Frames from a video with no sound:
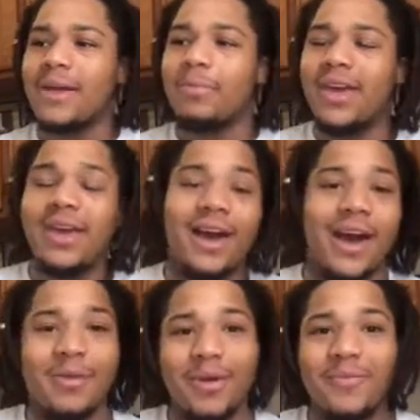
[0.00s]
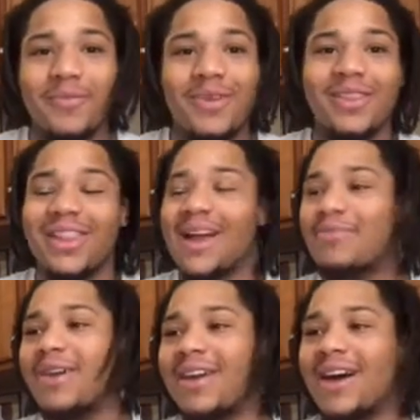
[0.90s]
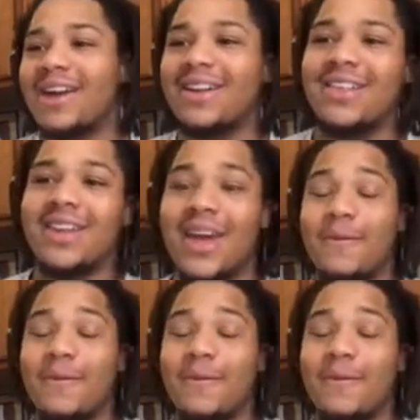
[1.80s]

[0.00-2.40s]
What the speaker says: Peacock, but like Peacock the other day.